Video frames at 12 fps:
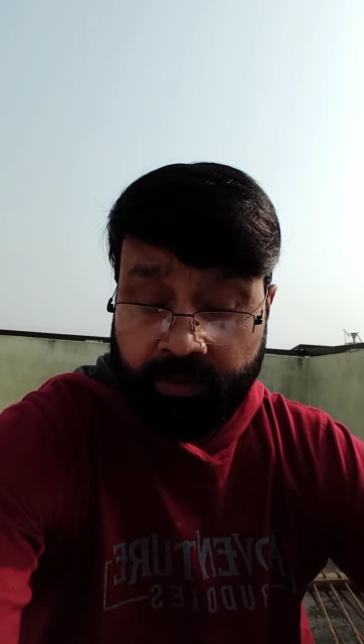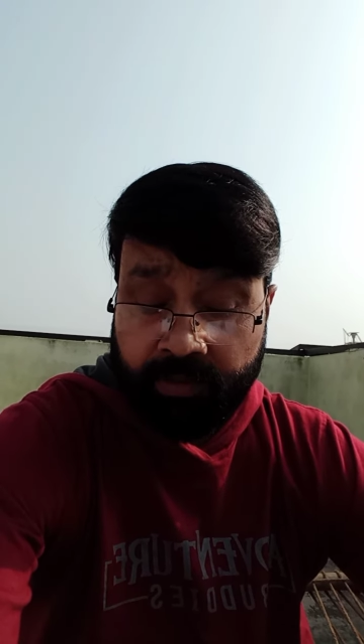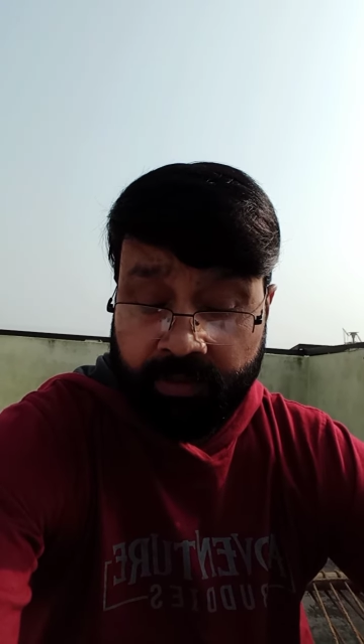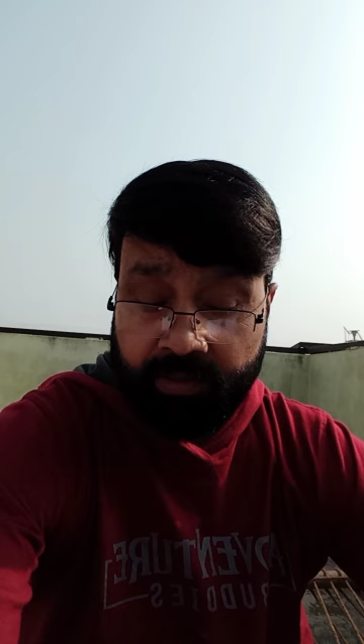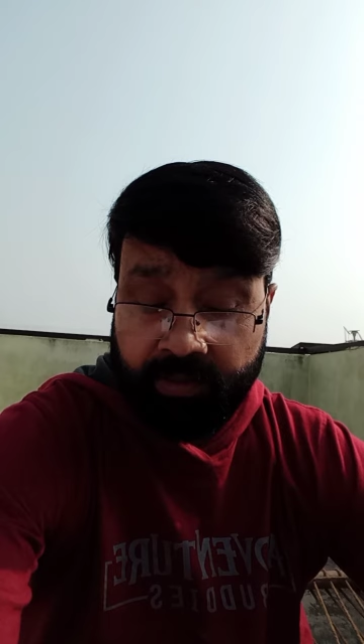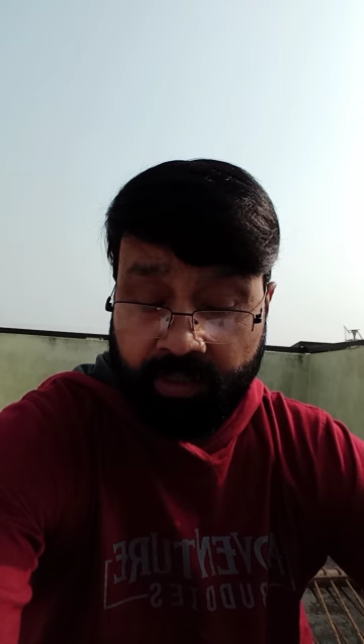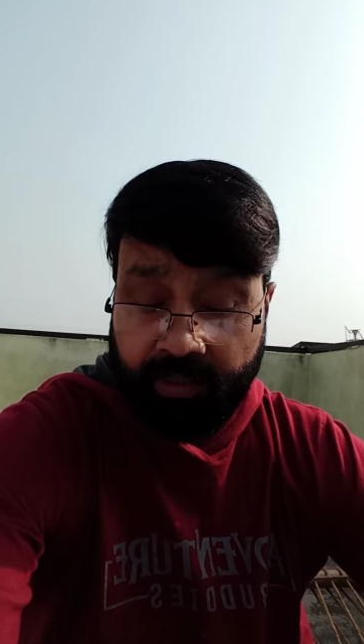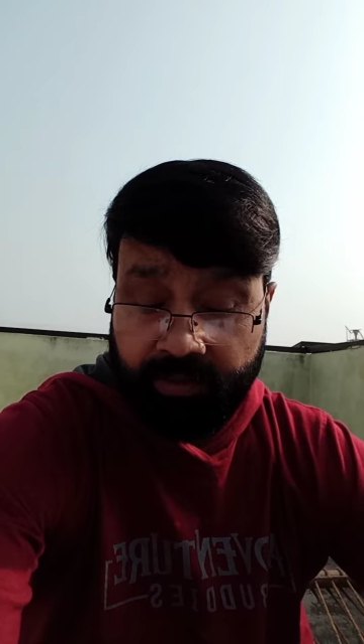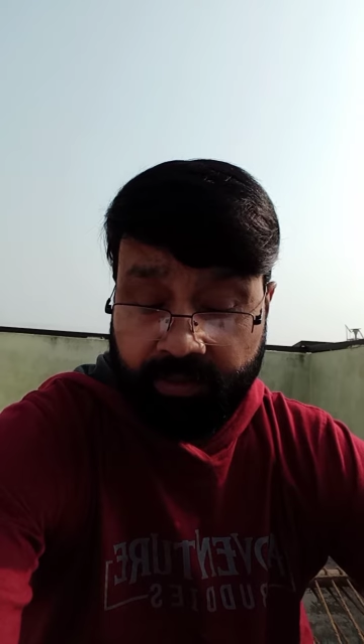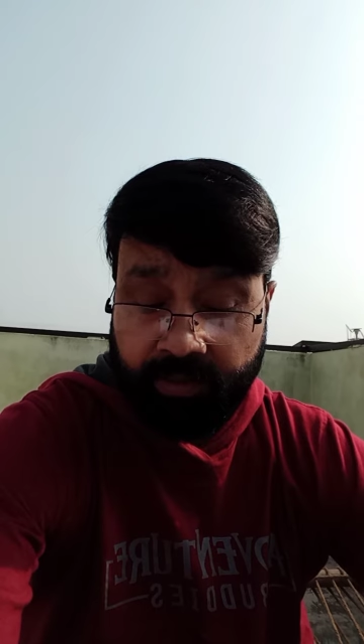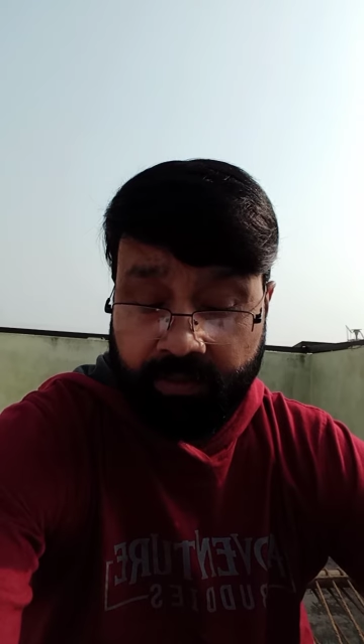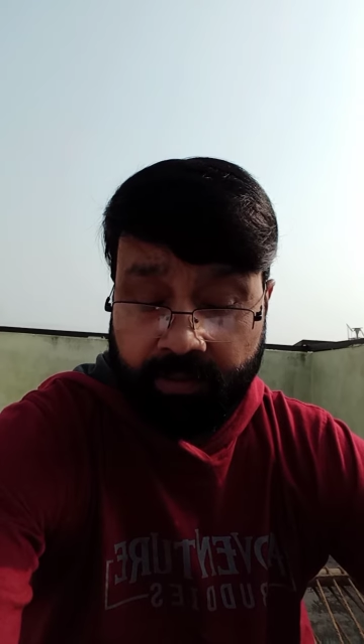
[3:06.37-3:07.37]

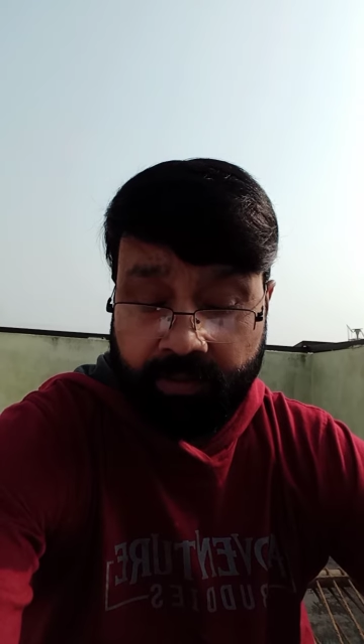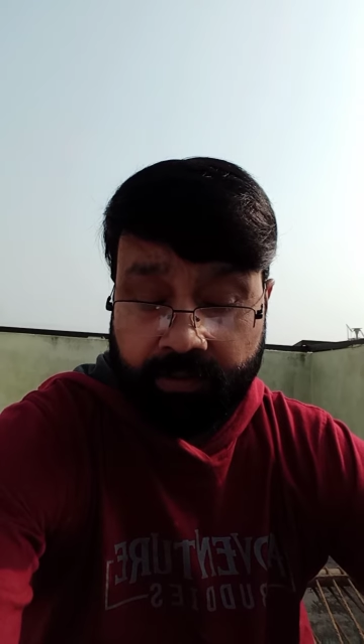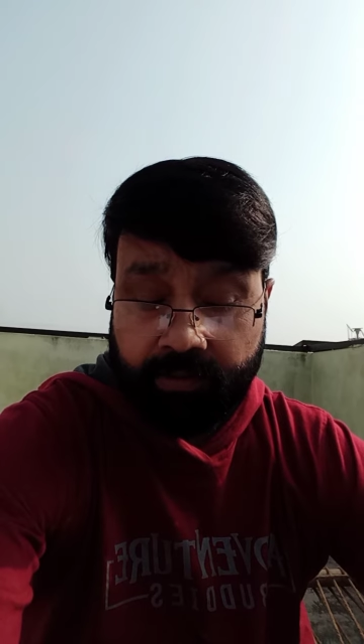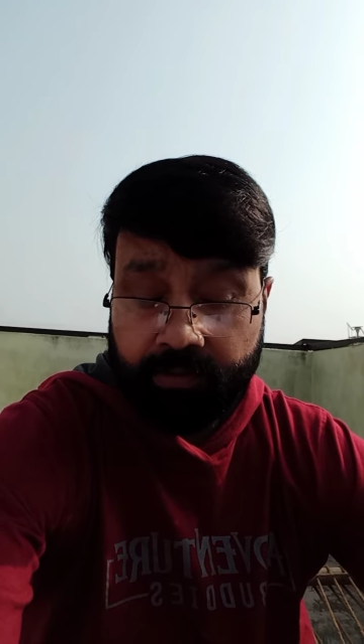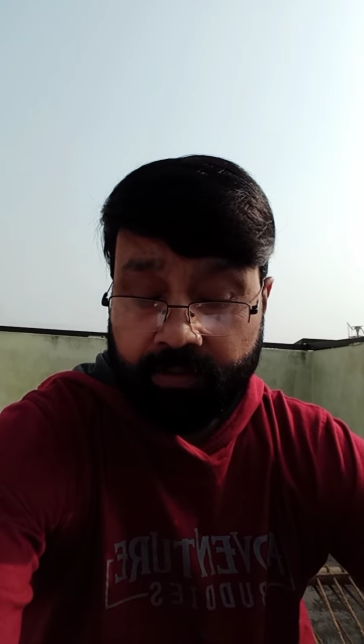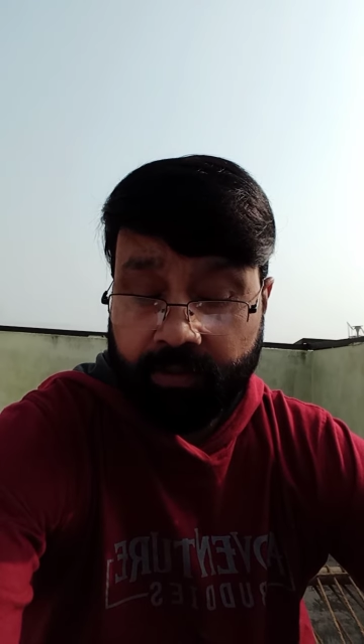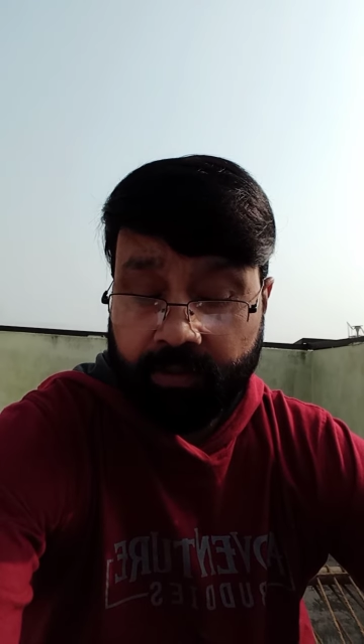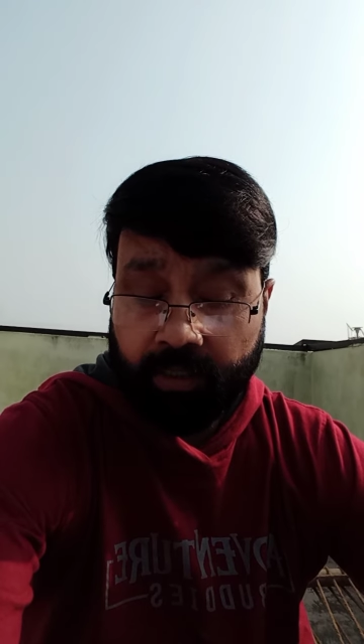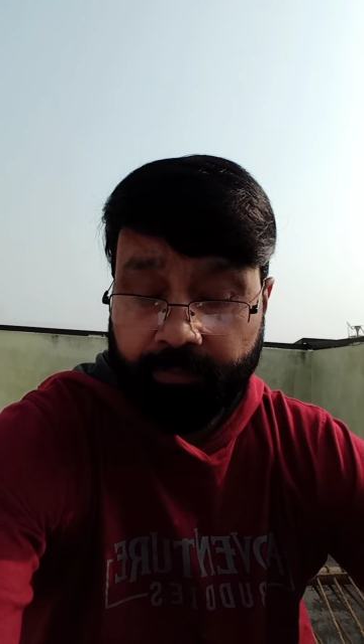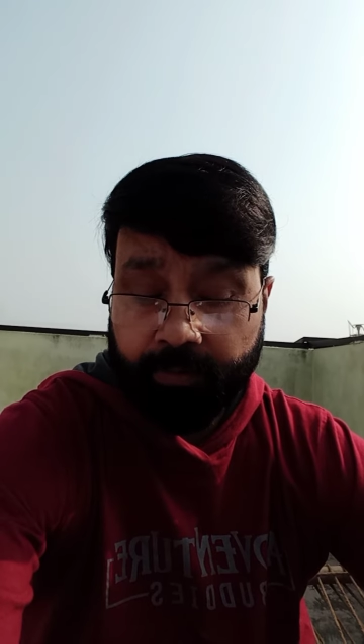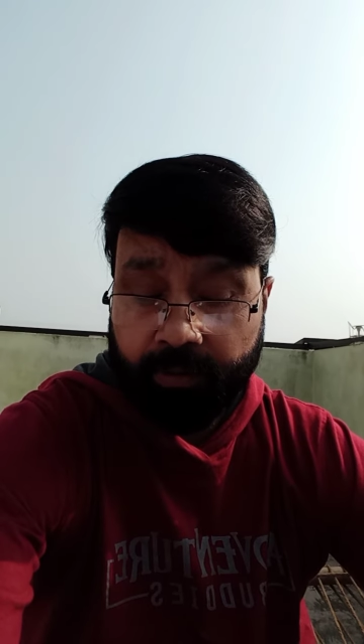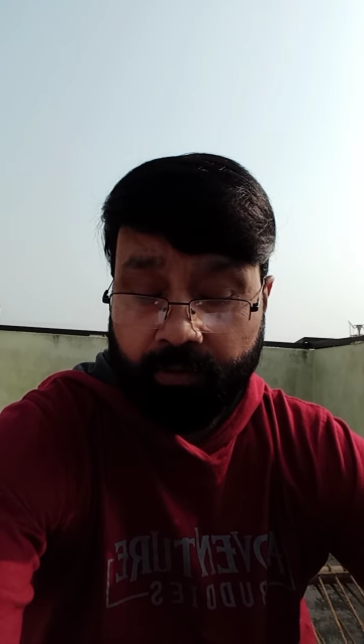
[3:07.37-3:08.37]
Sagittarius,
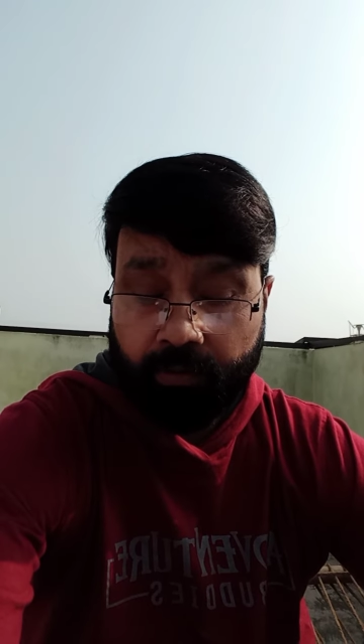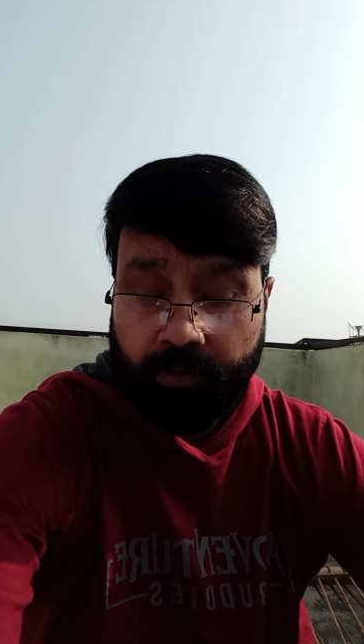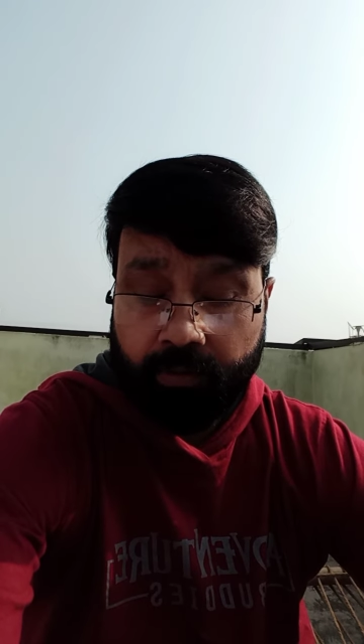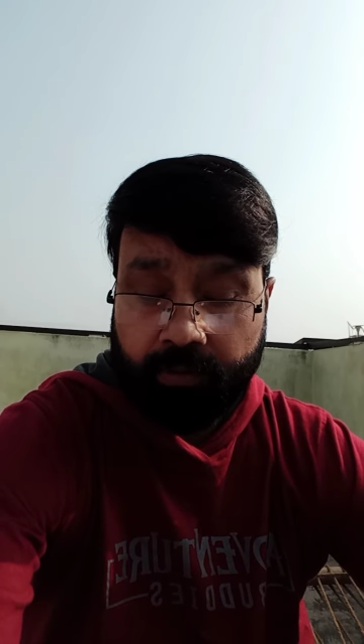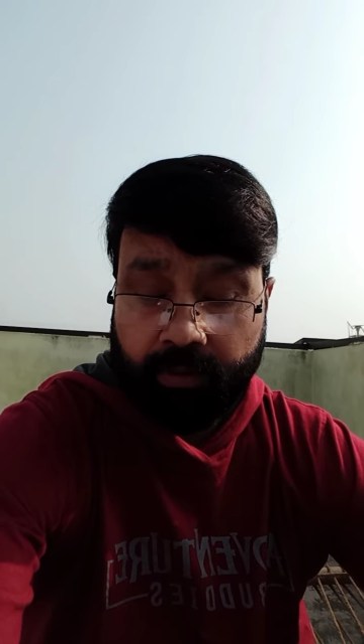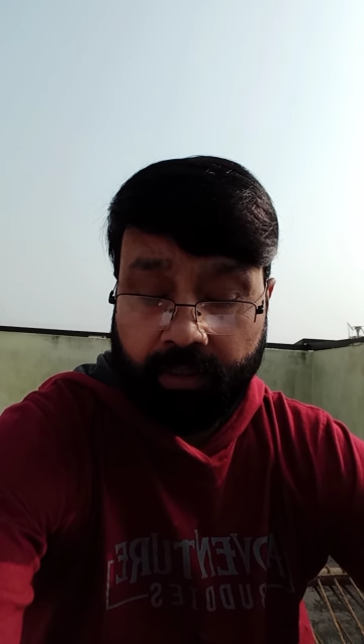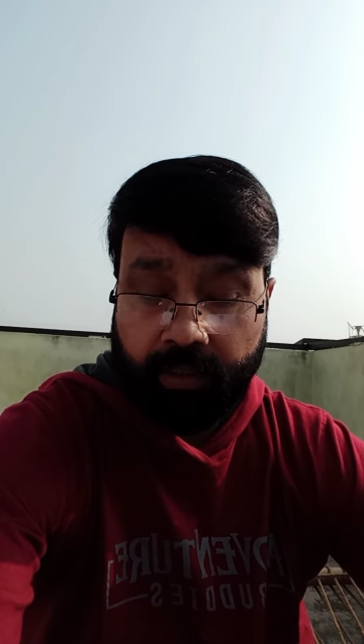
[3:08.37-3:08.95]
Capricorn,